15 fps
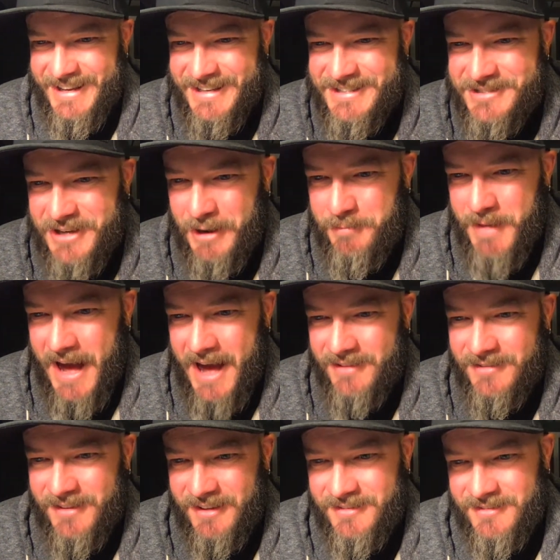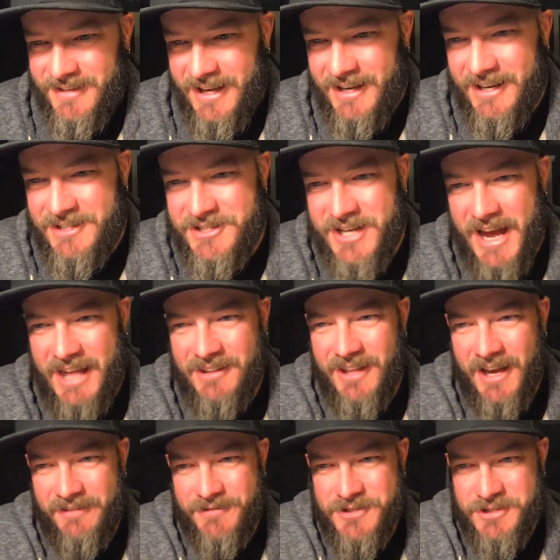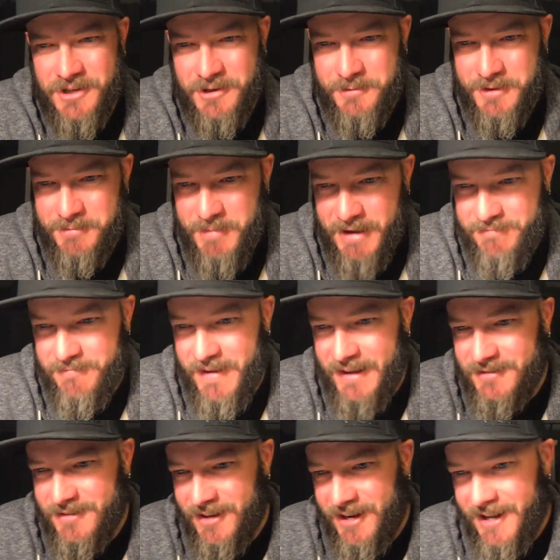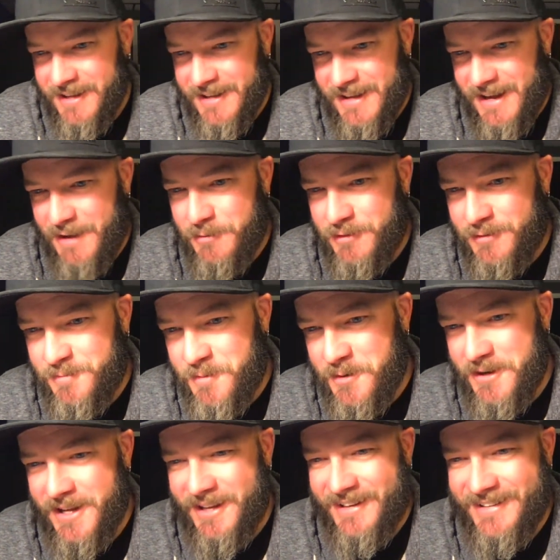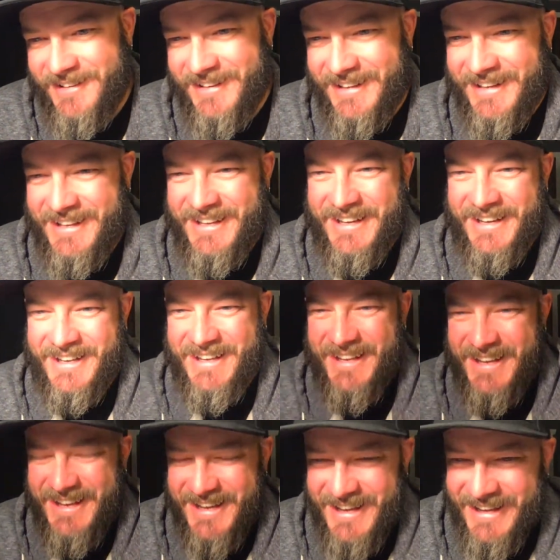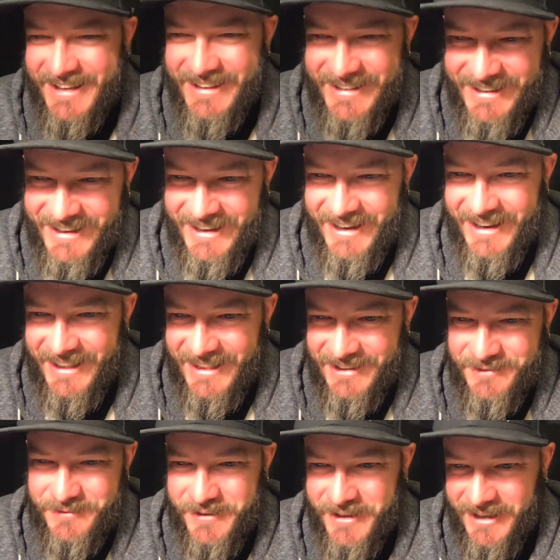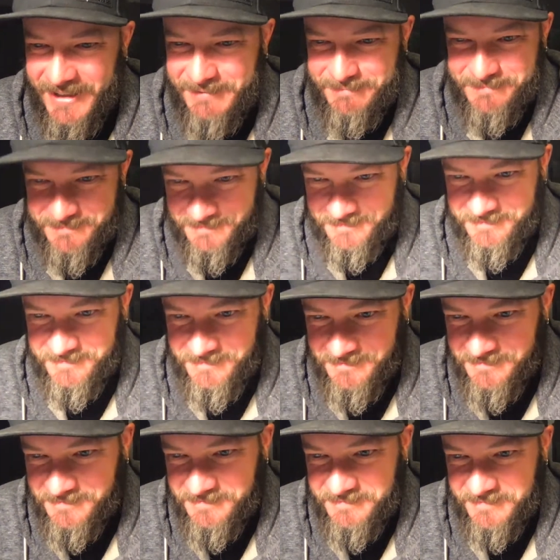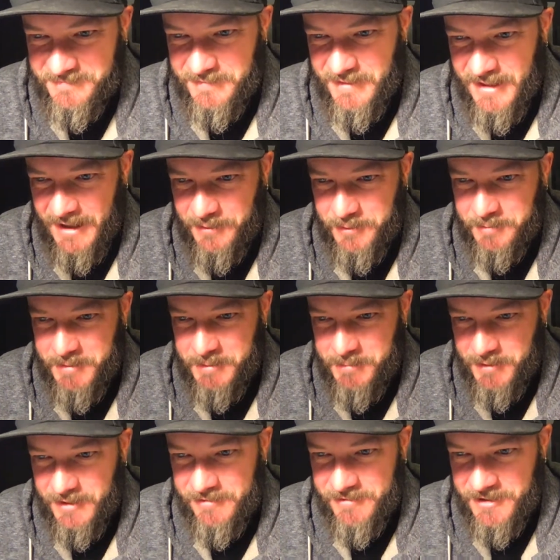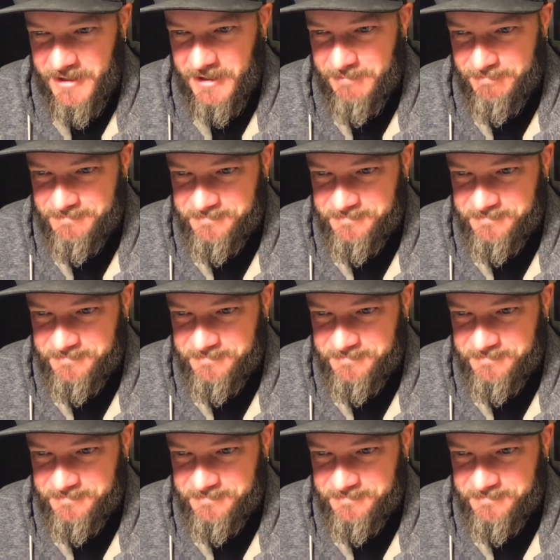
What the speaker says: John Bass says, need a Chad Life shirt with my face on it. I would sport it. That's funny. That would be pretty funny.